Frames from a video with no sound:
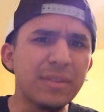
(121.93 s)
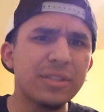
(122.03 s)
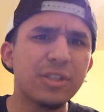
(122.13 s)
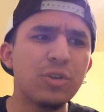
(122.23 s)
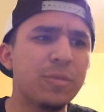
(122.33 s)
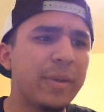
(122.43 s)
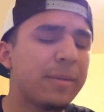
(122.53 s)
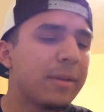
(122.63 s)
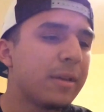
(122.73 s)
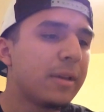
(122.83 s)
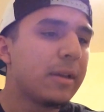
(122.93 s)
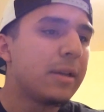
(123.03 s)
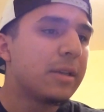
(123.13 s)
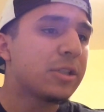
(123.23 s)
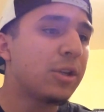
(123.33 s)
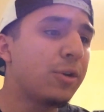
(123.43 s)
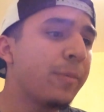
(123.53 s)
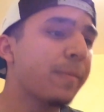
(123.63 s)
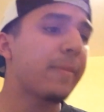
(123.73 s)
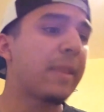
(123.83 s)
Excuse me.
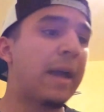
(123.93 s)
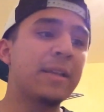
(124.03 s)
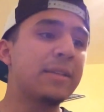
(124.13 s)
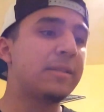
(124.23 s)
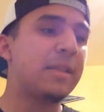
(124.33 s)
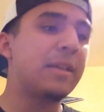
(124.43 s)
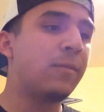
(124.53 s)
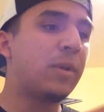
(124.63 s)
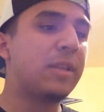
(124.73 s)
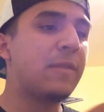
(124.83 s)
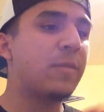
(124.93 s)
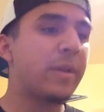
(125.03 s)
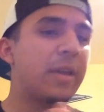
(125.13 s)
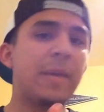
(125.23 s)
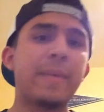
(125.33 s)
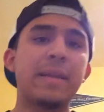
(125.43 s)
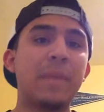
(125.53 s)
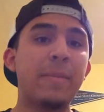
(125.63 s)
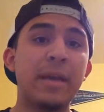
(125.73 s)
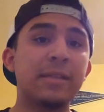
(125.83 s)
So I just think of one thing from Akeem.
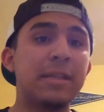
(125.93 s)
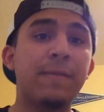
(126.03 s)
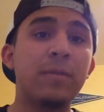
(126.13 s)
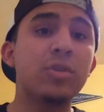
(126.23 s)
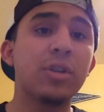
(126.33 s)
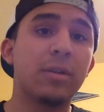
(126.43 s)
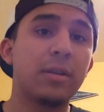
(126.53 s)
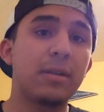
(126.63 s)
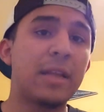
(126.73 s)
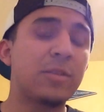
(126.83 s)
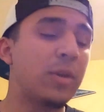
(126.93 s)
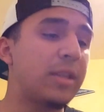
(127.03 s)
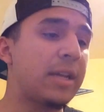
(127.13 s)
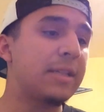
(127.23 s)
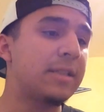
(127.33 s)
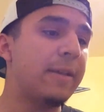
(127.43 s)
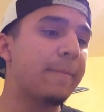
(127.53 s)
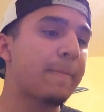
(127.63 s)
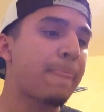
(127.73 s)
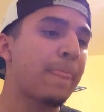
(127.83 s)
Maybe I see future. That's one thing I see.
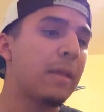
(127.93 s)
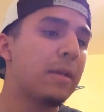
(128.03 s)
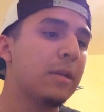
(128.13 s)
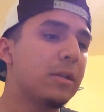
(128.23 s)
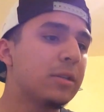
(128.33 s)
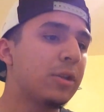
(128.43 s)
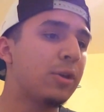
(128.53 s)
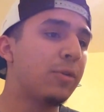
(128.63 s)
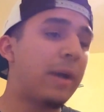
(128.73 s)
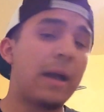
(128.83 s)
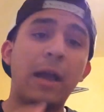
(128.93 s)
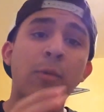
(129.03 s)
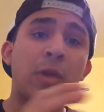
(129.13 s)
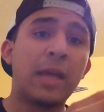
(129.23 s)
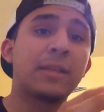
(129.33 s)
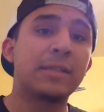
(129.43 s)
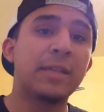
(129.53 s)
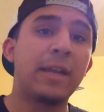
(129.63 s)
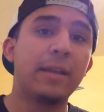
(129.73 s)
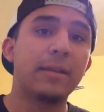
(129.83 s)
So I really like this
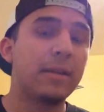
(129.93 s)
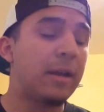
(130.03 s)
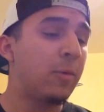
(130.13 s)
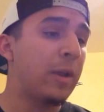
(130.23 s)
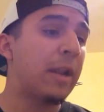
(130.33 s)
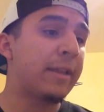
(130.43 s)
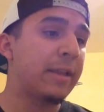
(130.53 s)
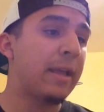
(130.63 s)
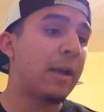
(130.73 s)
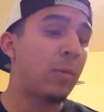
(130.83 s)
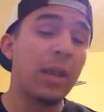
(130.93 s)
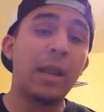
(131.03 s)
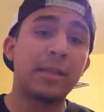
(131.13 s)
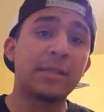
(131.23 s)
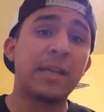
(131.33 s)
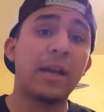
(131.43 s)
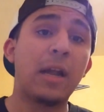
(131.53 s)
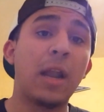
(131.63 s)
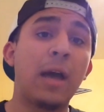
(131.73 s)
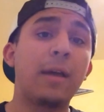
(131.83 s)
signing. I really like this signing a
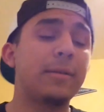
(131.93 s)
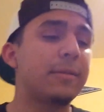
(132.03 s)
lot.